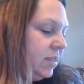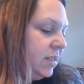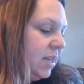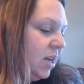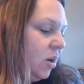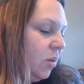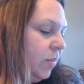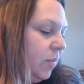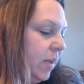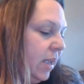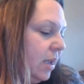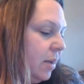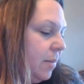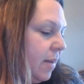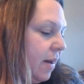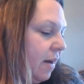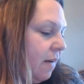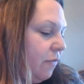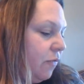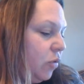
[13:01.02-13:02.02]
cell being
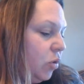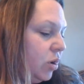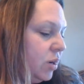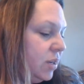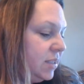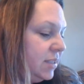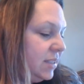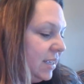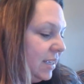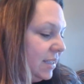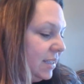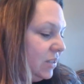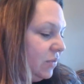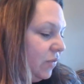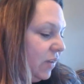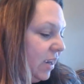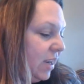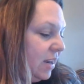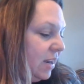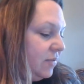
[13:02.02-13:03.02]
about 4 to 6
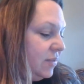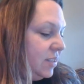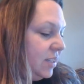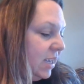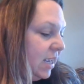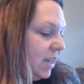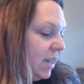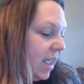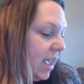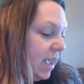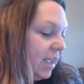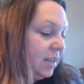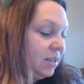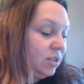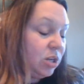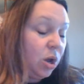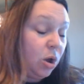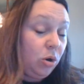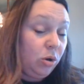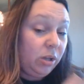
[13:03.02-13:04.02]
feet of DNA
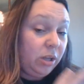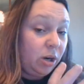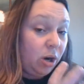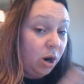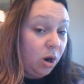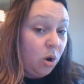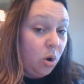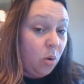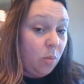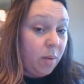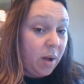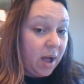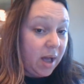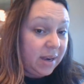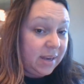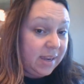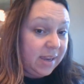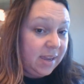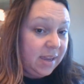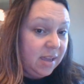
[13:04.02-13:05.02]
total in our whole
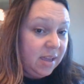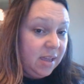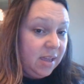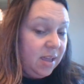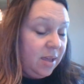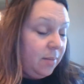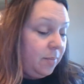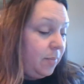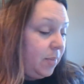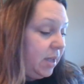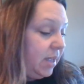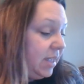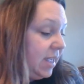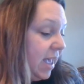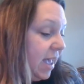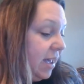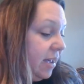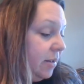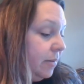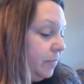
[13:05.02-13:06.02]
body, but
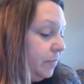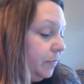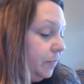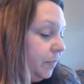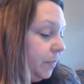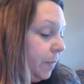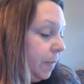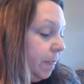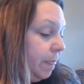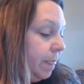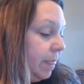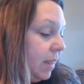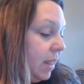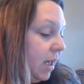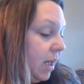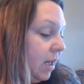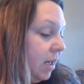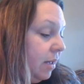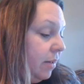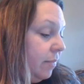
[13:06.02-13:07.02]
yet
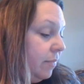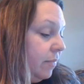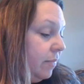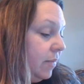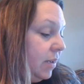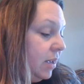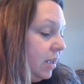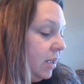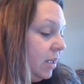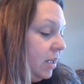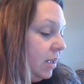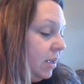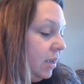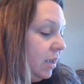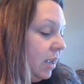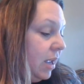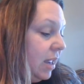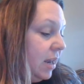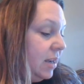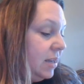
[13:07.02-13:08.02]
and
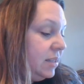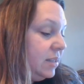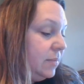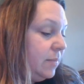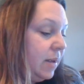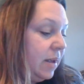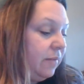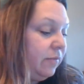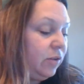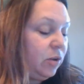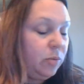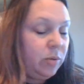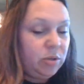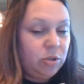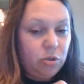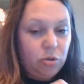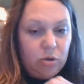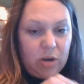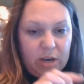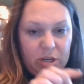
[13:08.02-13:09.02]
it's, if you would
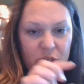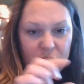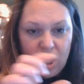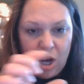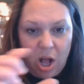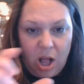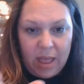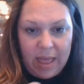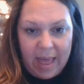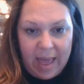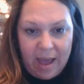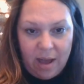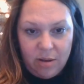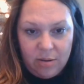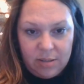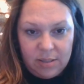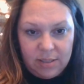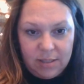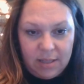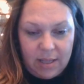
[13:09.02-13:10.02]
stretch it all
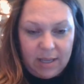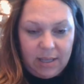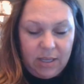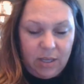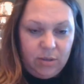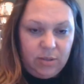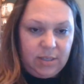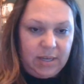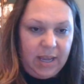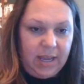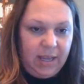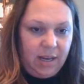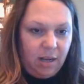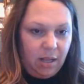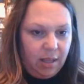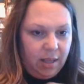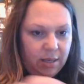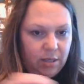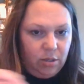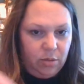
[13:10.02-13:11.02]
out, like you'd take it
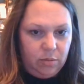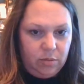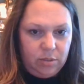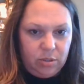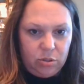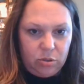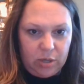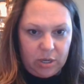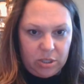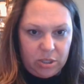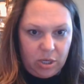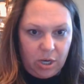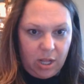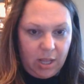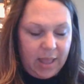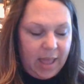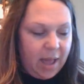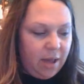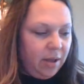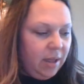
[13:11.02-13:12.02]
all out and you'd stretch it
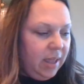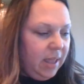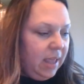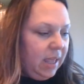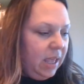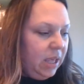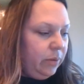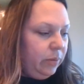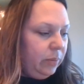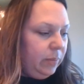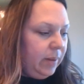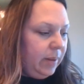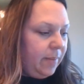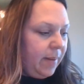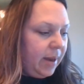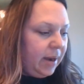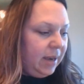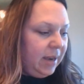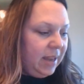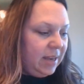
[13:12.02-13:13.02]
all out, it would be
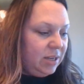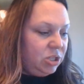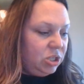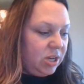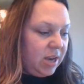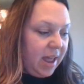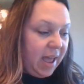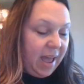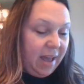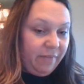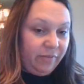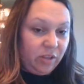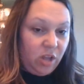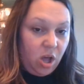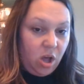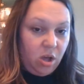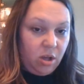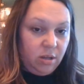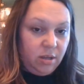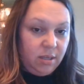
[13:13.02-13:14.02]
about 1.5 inches
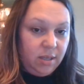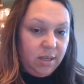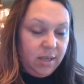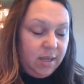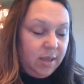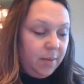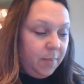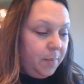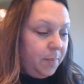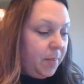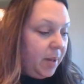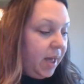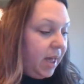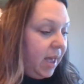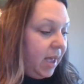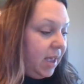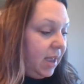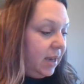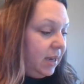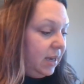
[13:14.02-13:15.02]
long.
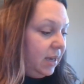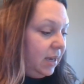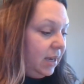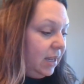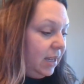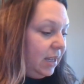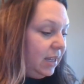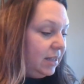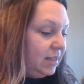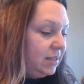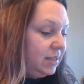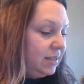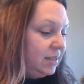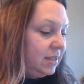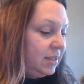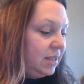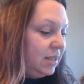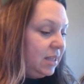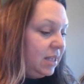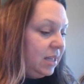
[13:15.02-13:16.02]
But
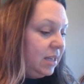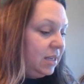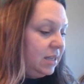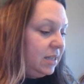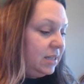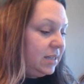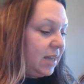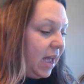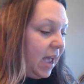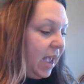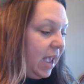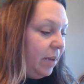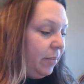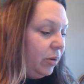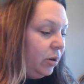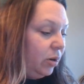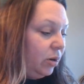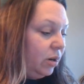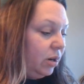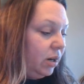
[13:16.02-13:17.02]
it's the
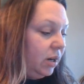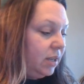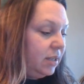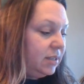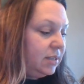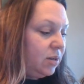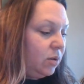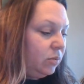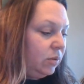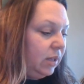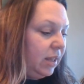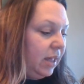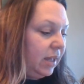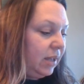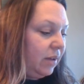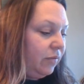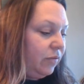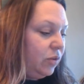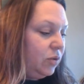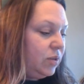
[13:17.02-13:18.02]
diameter is only like
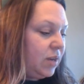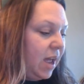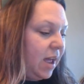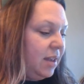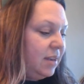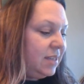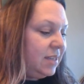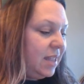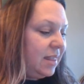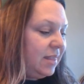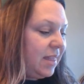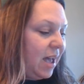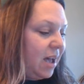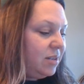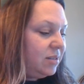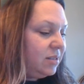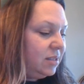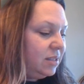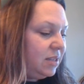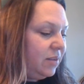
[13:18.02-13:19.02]
a few
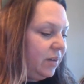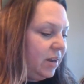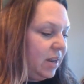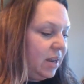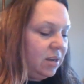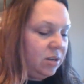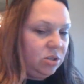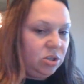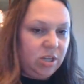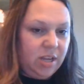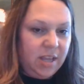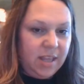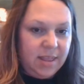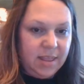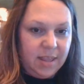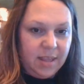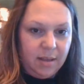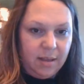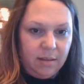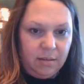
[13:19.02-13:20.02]
10,000ths of an inch in
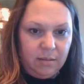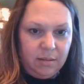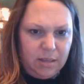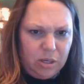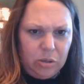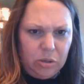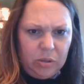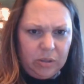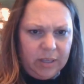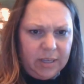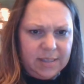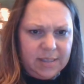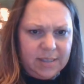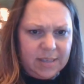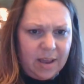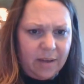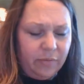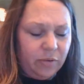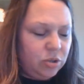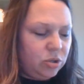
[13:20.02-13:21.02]
the nucleus,
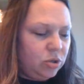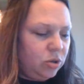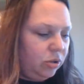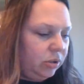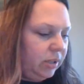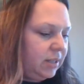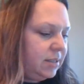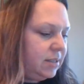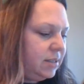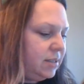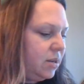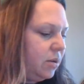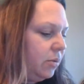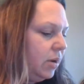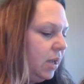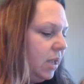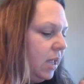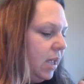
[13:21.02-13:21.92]
average nucleus. So,